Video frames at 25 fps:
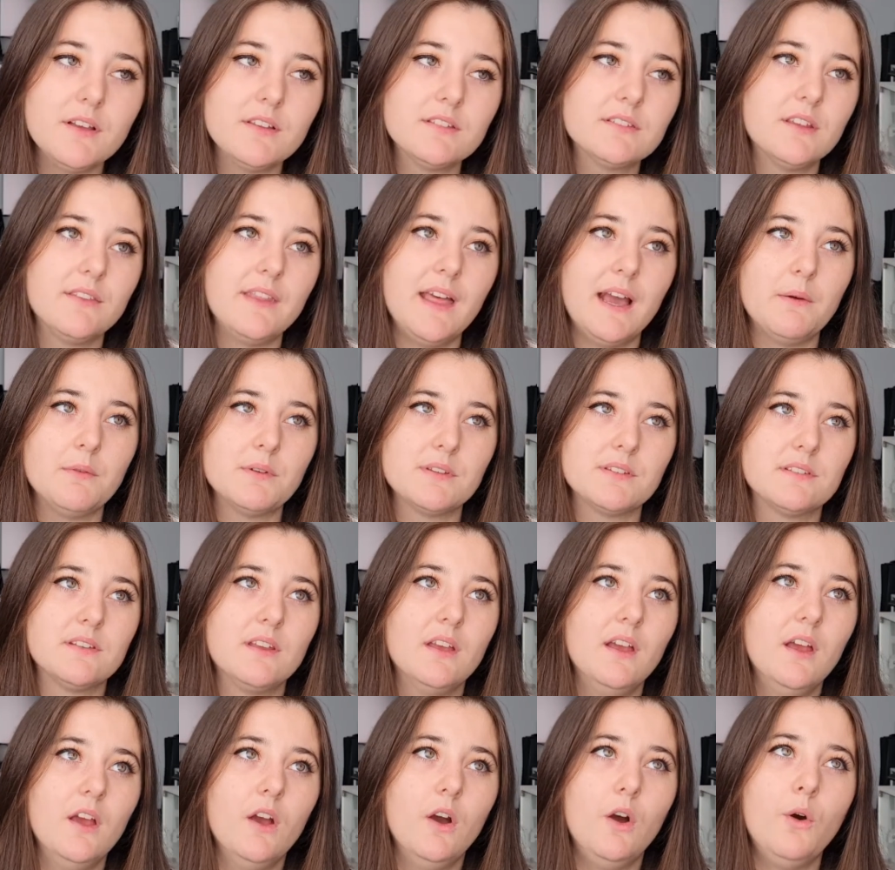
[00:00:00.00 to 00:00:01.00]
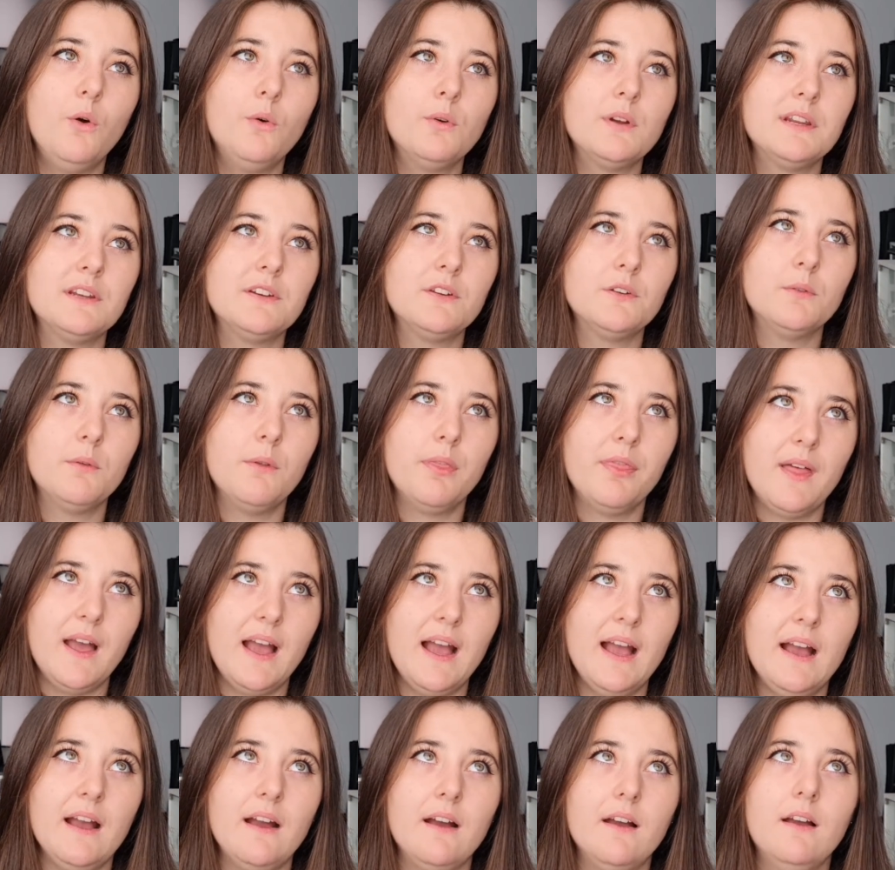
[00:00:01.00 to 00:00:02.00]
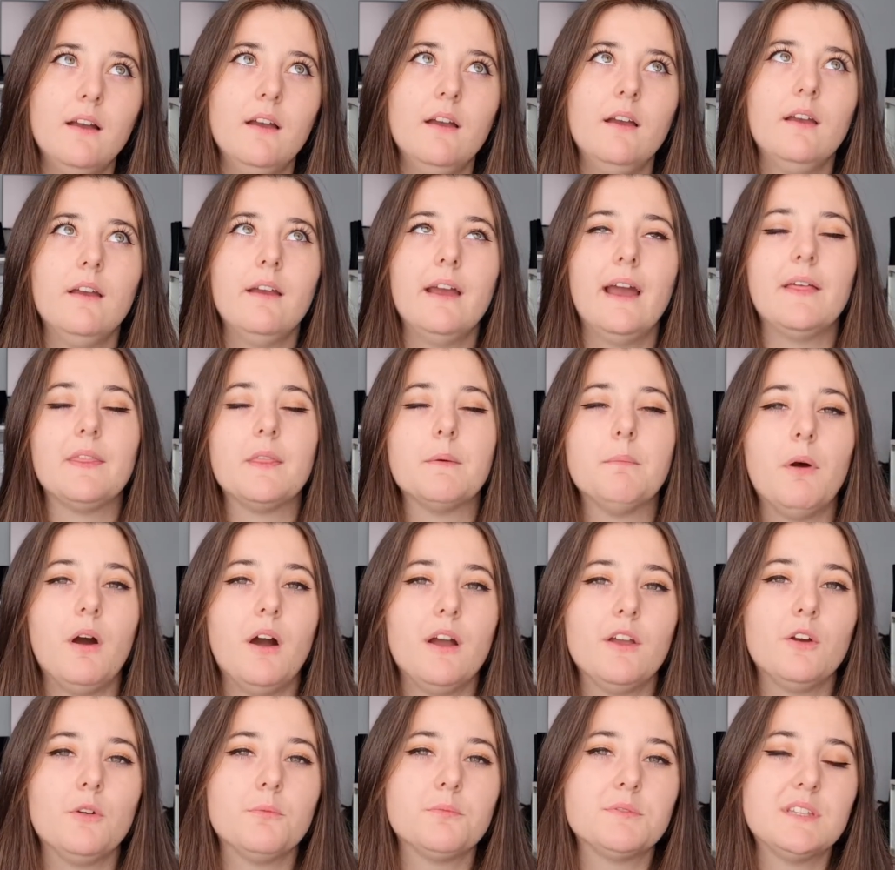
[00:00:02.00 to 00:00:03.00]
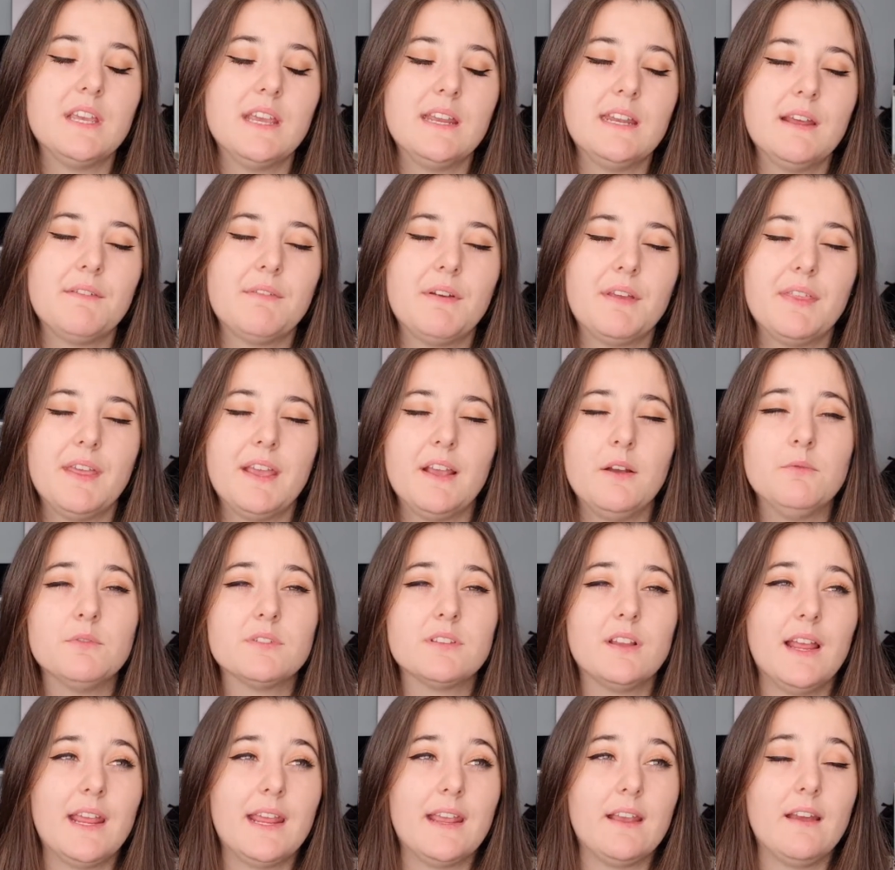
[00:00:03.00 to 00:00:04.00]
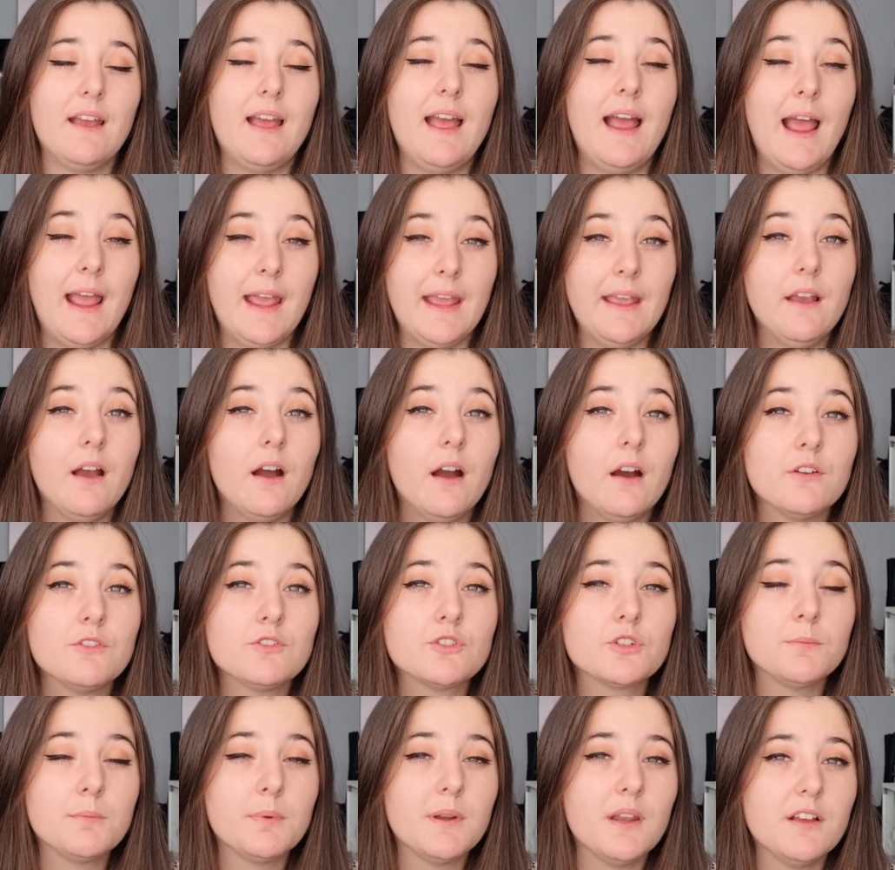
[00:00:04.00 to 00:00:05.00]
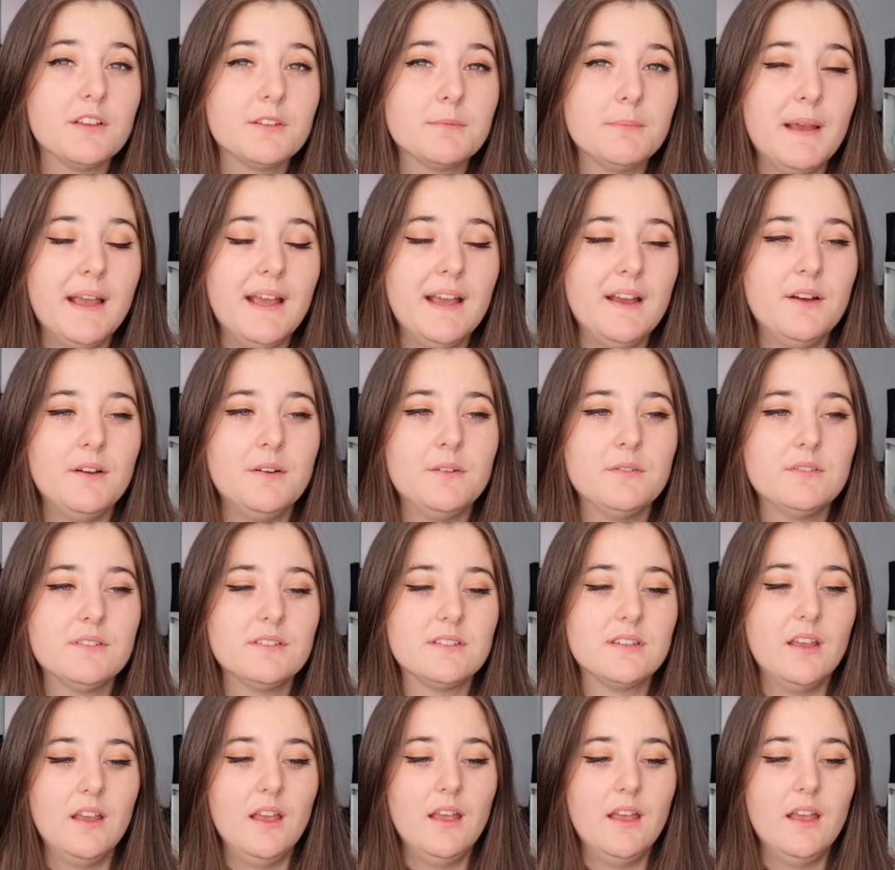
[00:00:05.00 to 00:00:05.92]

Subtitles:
So that was all in all that, and the biopsy and everything was like £800+.